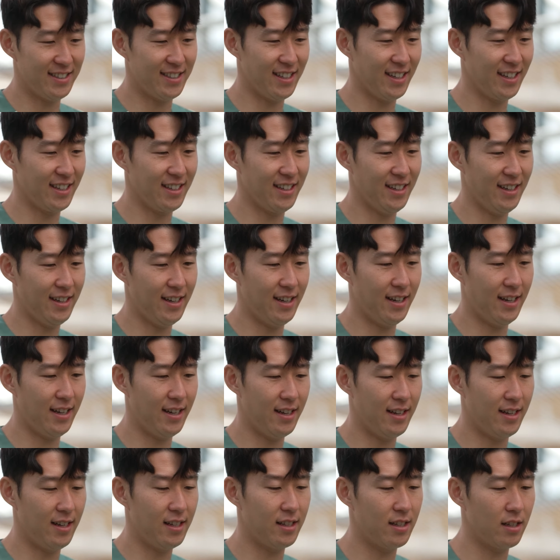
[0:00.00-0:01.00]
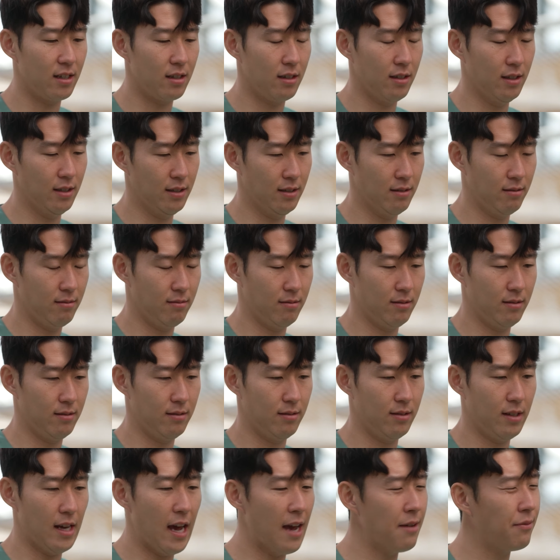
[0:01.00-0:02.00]
I think uh, leading
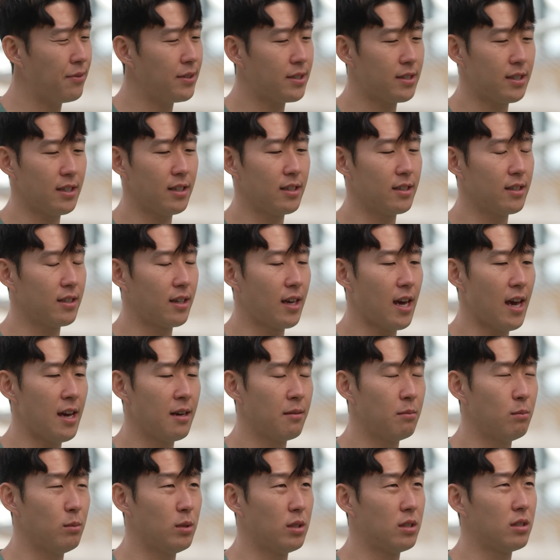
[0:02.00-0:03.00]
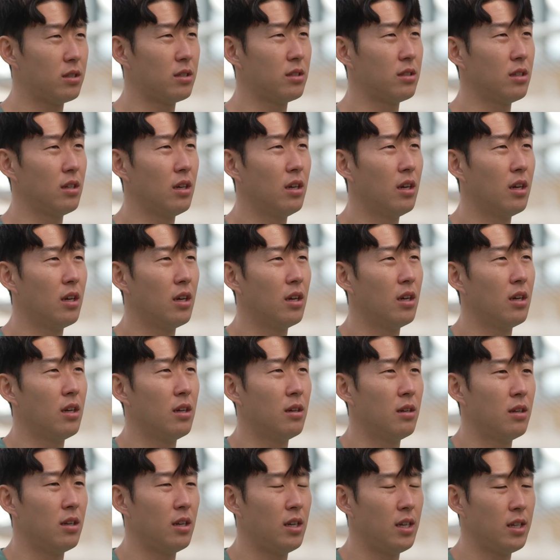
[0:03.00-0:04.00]
every single game is
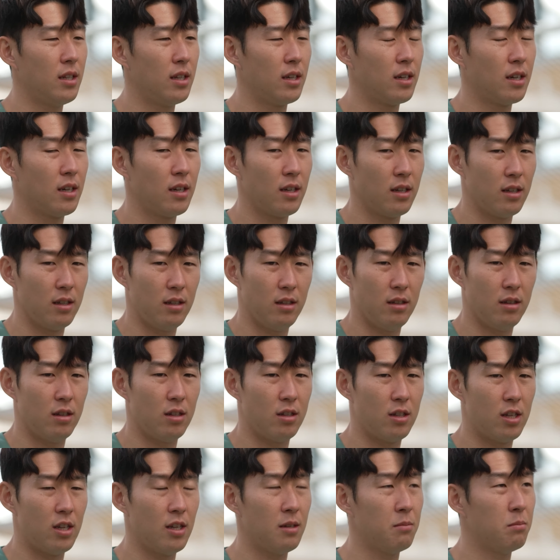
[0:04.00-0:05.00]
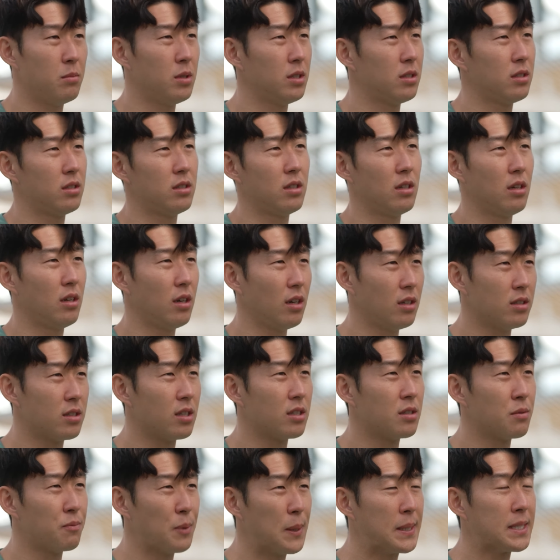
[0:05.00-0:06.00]
leading the team is, is
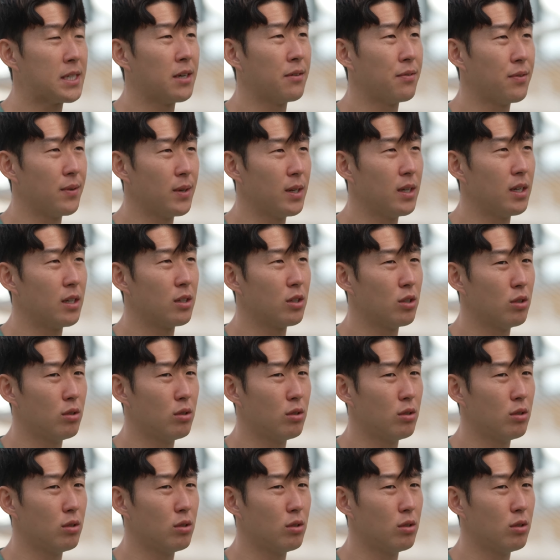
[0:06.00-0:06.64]
a special feeling.